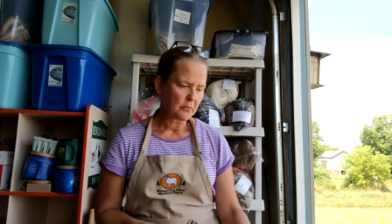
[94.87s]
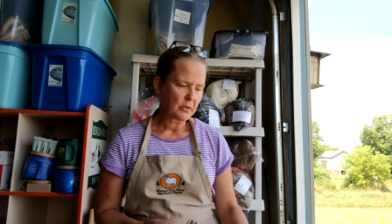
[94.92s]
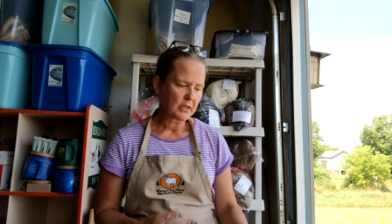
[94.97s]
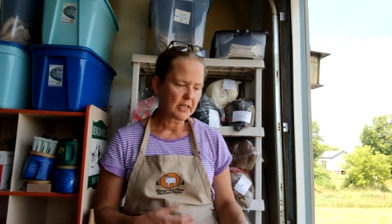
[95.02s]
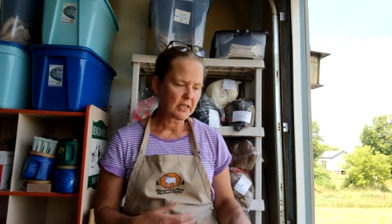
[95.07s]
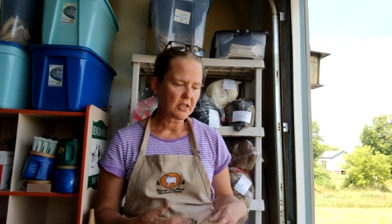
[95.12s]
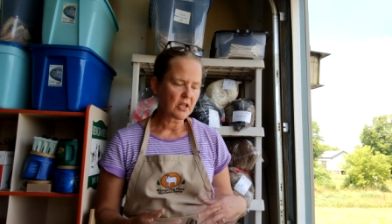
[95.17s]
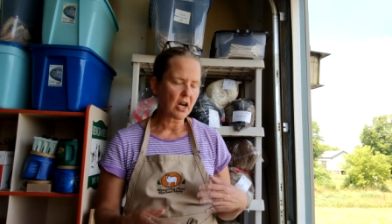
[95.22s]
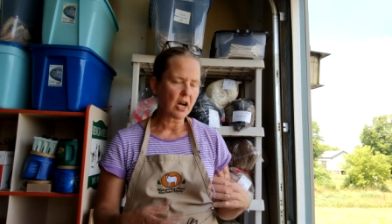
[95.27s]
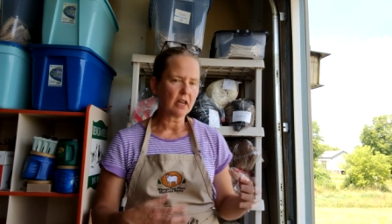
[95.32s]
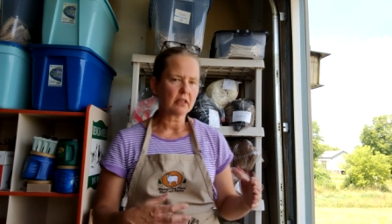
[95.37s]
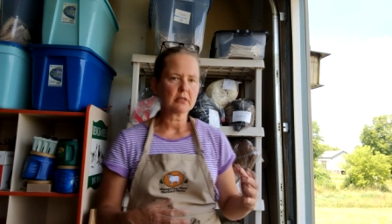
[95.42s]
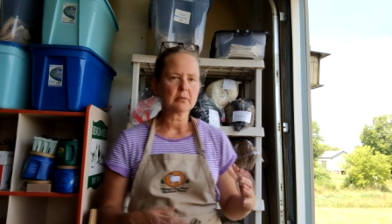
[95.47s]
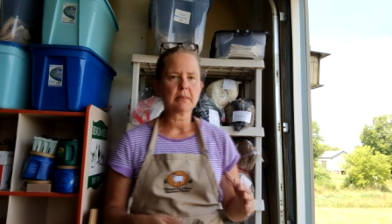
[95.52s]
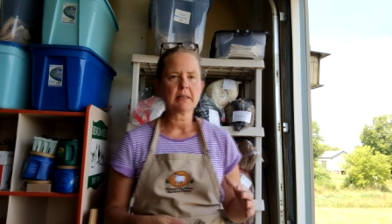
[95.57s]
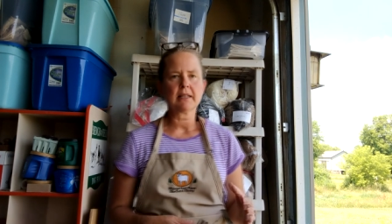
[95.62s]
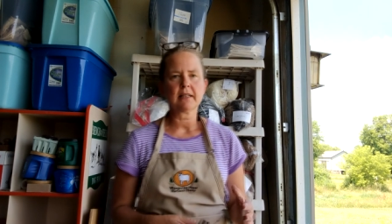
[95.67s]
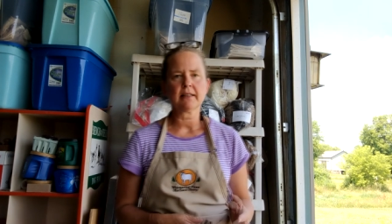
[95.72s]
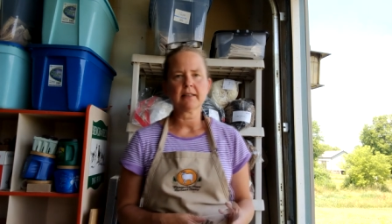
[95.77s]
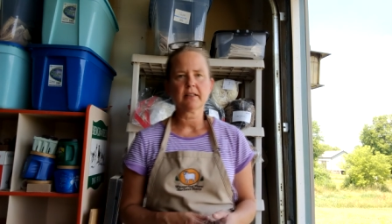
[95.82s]
we had talked
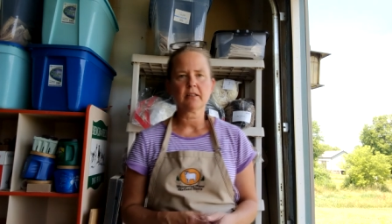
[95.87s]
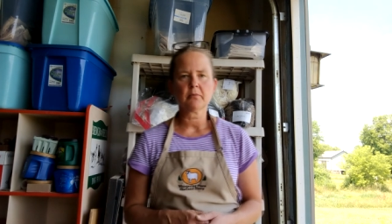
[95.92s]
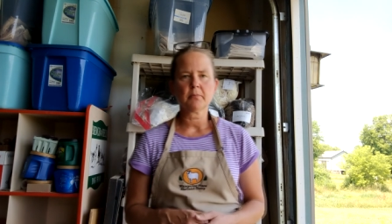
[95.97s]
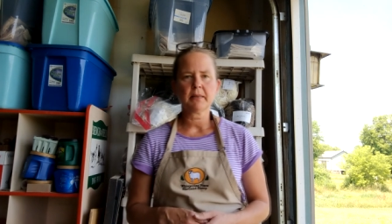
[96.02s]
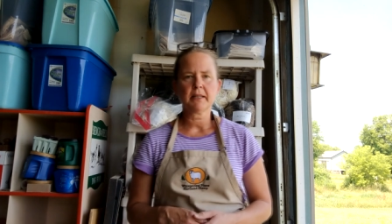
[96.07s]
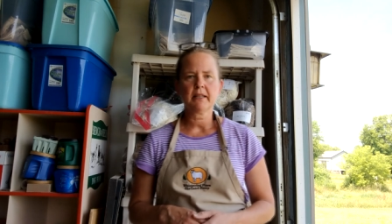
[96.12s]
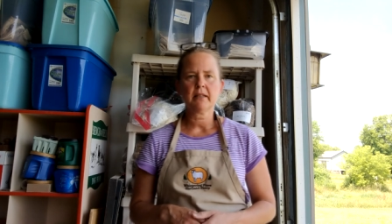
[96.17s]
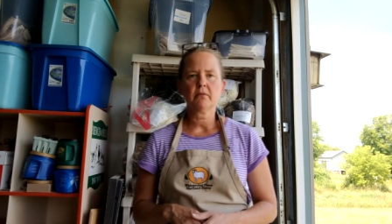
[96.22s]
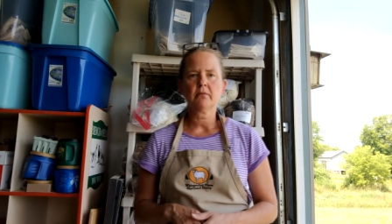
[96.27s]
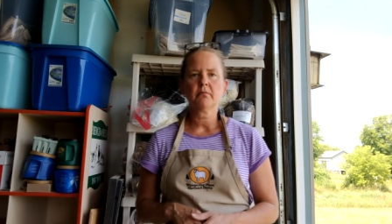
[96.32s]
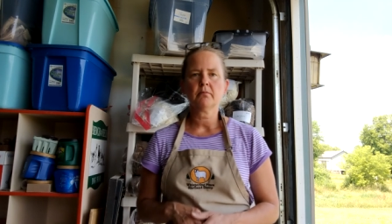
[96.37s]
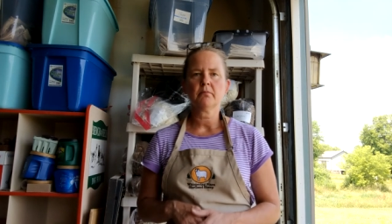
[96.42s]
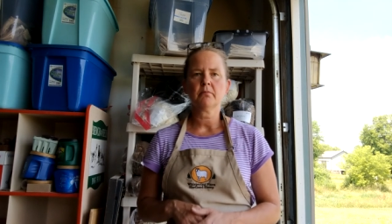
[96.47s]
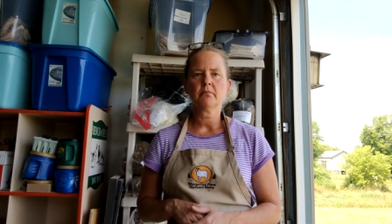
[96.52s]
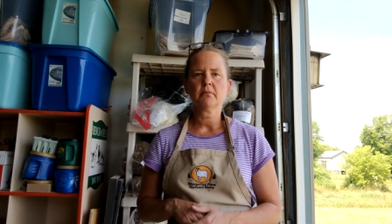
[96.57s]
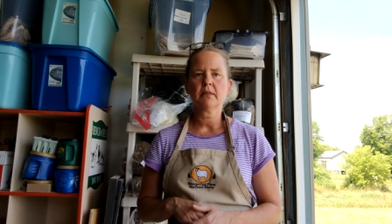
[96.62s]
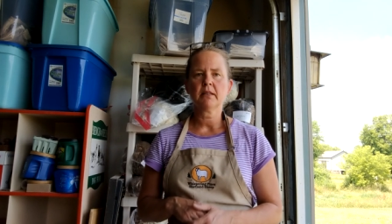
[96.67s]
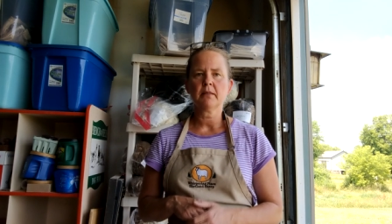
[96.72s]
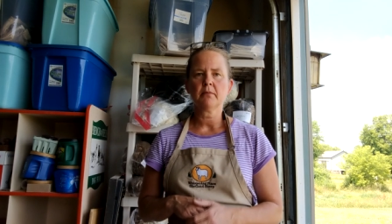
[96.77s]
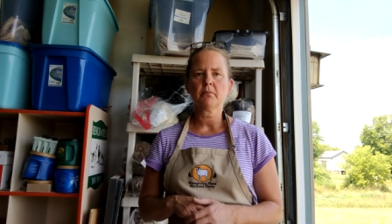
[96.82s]
about a little bit
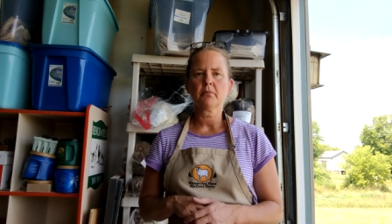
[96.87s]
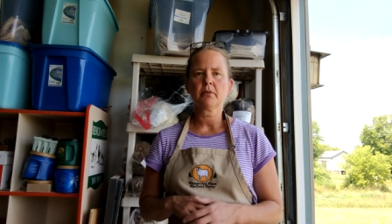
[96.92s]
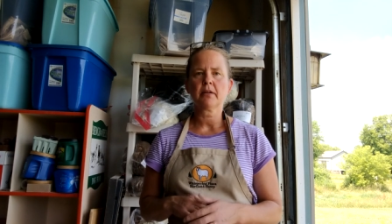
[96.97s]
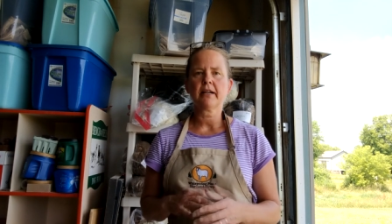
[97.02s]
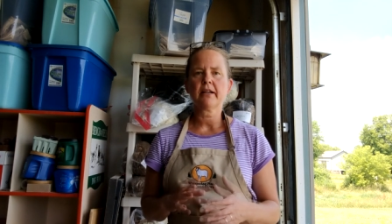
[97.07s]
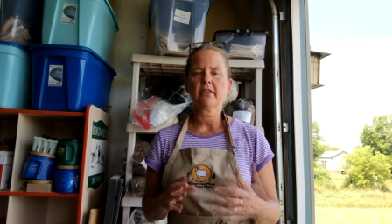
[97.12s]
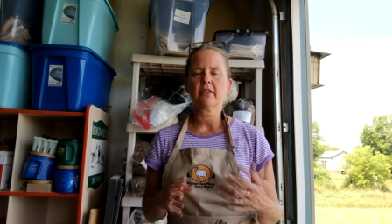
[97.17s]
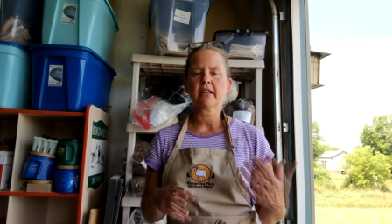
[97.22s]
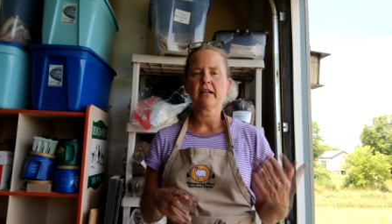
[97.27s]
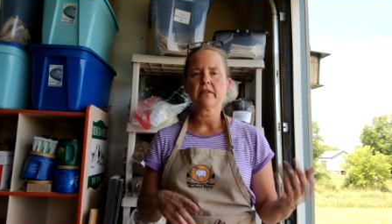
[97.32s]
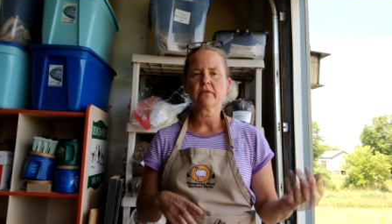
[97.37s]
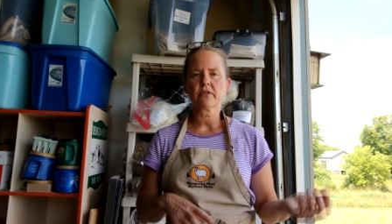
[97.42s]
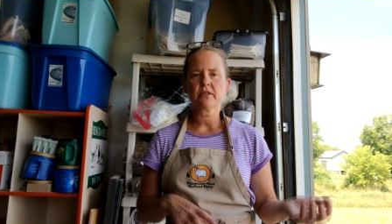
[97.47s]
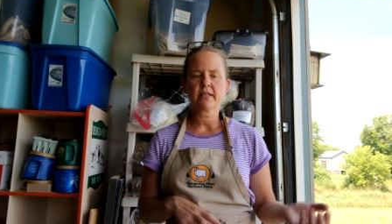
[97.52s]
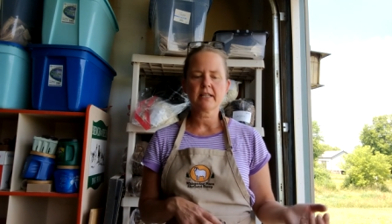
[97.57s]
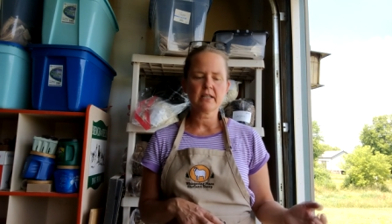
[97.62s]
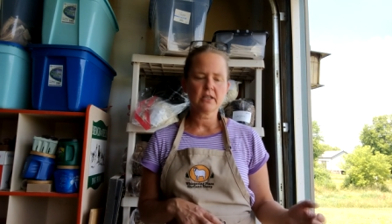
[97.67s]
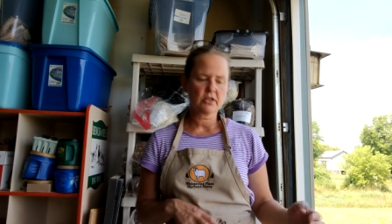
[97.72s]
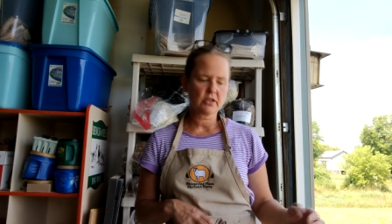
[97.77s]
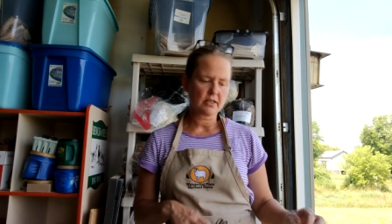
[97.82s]
in prior
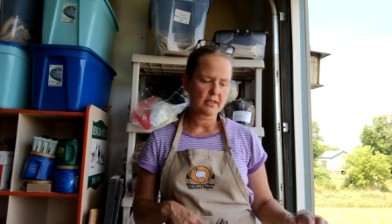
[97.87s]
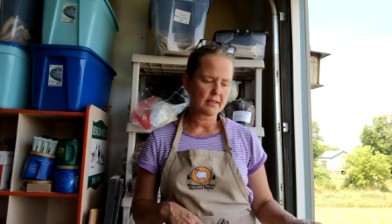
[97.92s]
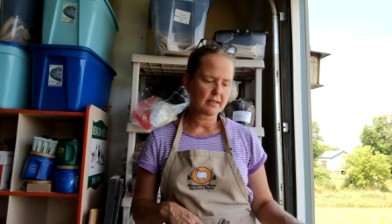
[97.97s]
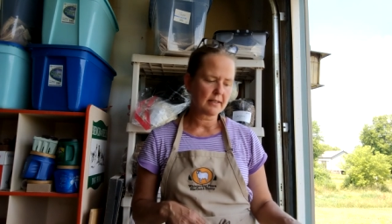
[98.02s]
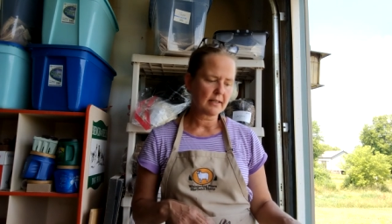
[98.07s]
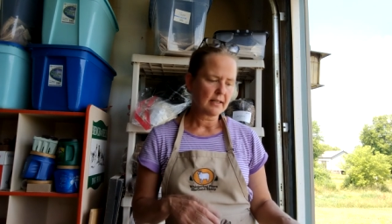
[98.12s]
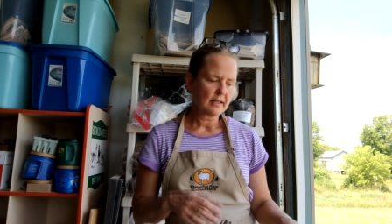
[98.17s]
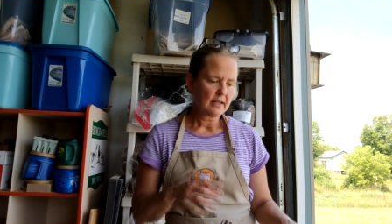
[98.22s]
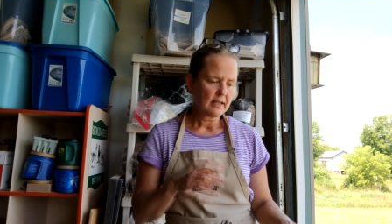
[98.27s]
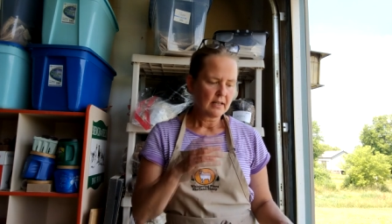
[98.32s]
conversations.